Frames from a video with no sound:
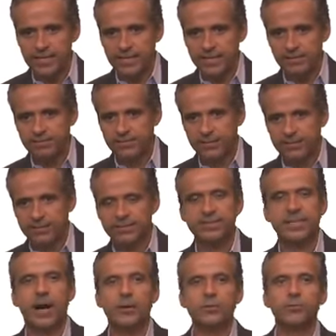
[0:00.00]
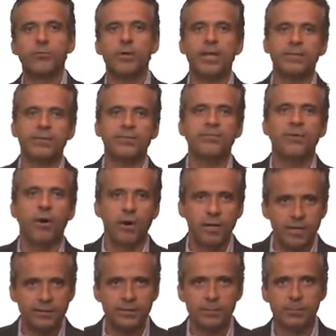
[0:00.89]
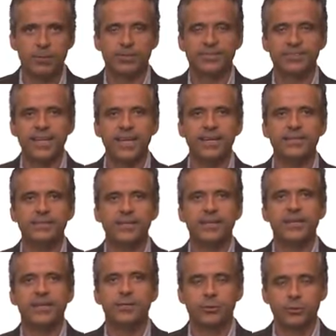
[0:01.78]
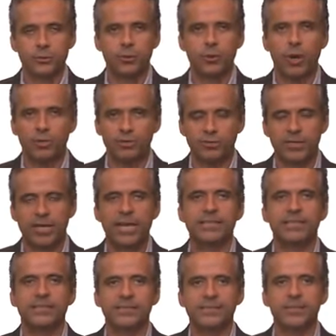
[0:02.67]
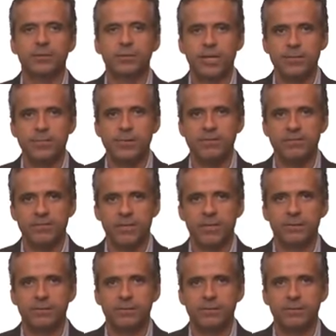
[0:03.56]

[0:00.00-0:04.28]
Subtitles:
if the discount rate is 400%, you should also get a 0 NPV.